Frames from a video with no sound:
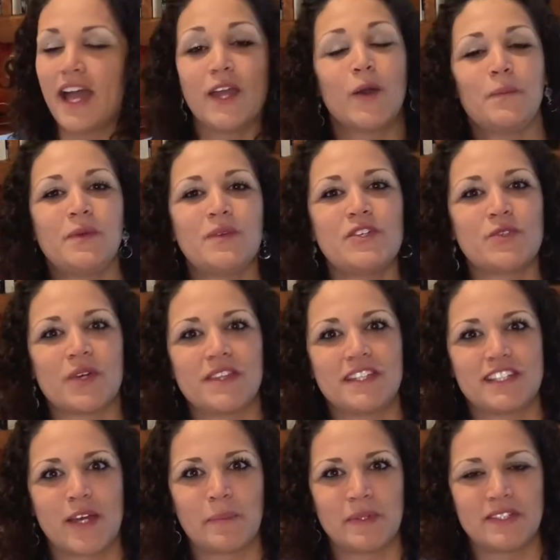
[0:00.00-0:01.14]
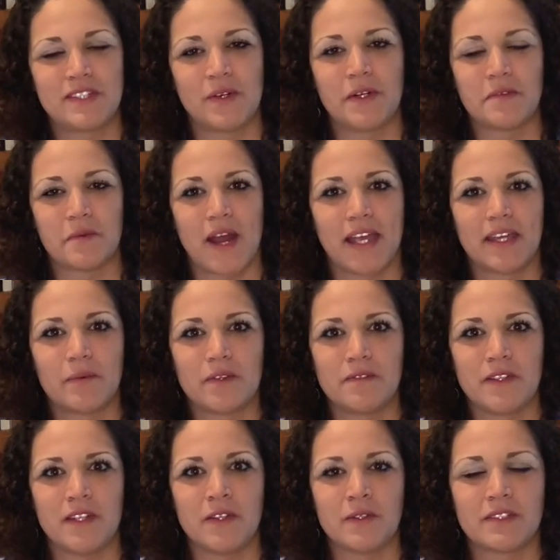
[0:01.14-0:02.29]
hope you enjoyed this episode of Racket
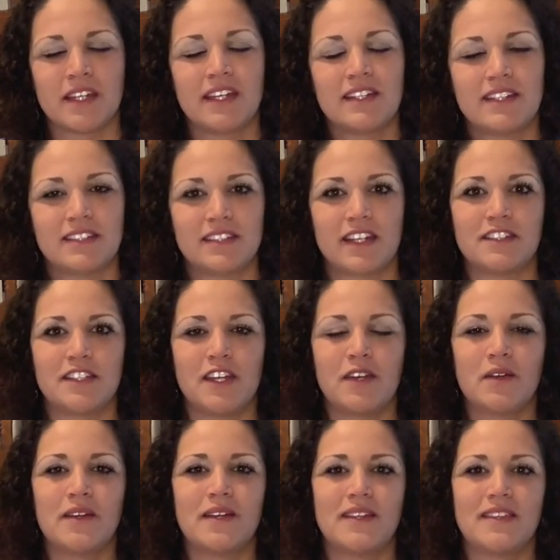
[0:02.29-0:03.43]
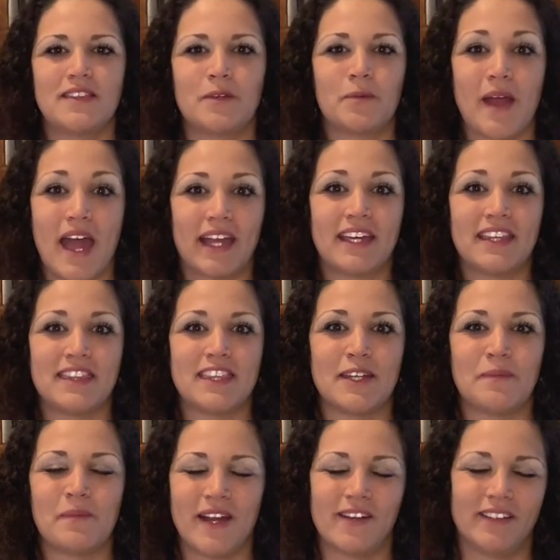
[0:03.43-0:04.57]
Reviews, discussing the racket
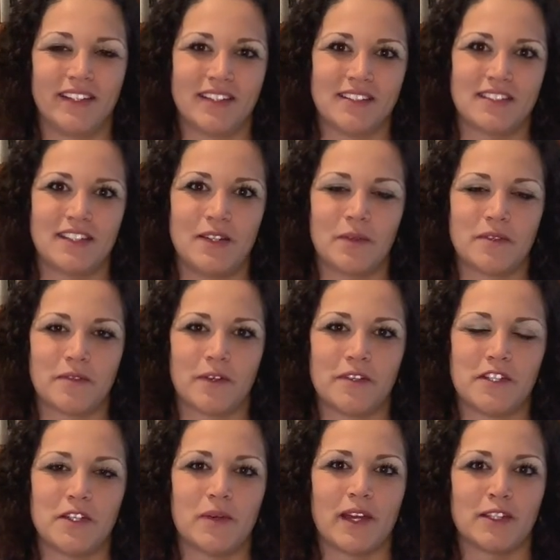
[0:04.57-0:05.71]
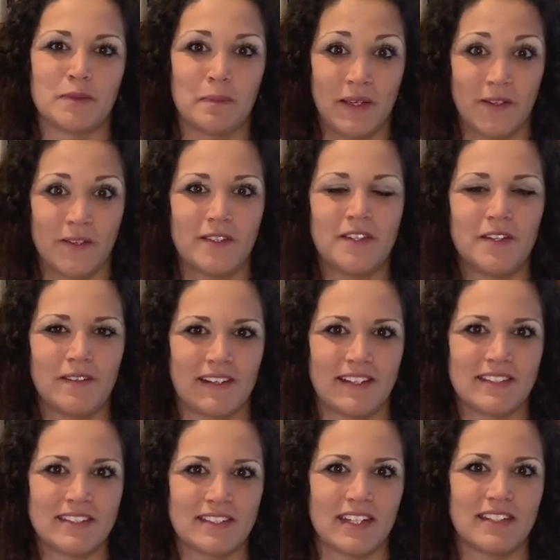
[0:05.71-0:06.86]
that Meyer Lansky referred to as bigger than
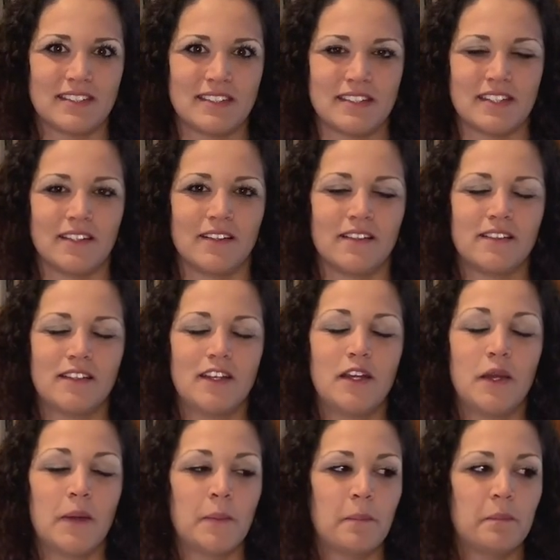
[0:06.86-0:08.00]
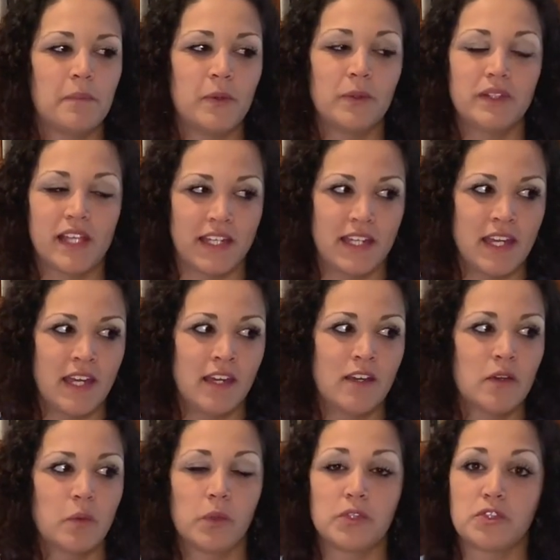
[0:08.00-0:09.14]
United States steel. Bootlegging
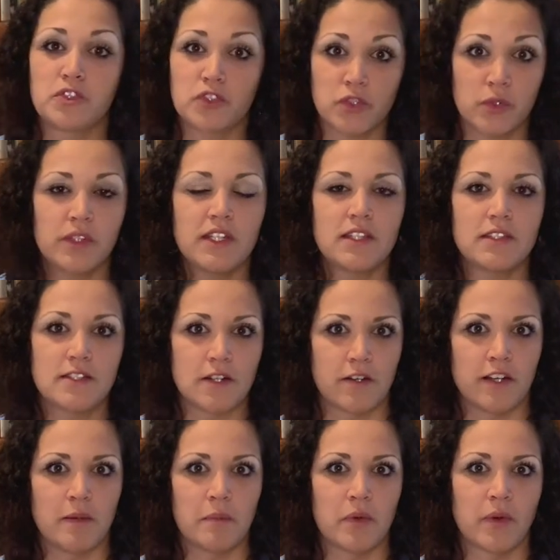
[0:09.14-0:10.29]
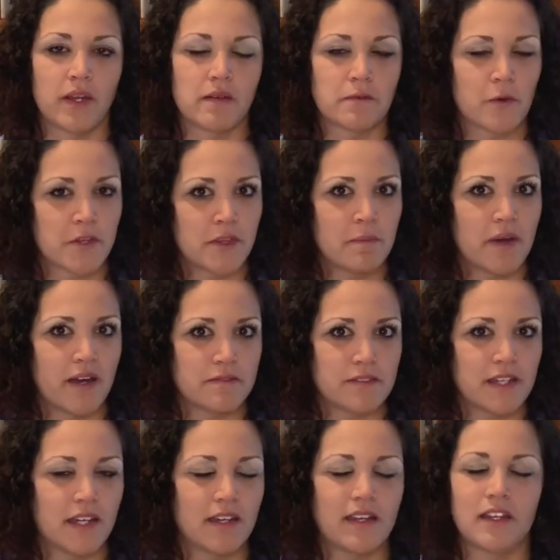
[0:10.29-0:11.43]
was truly the turning point for the
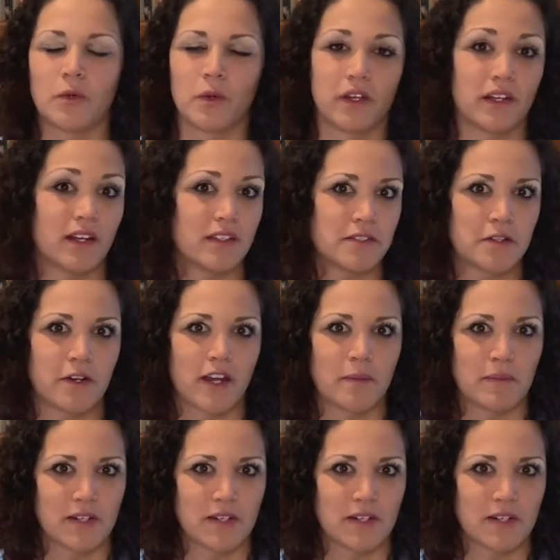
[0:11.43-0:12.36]
Mafia and organized crime in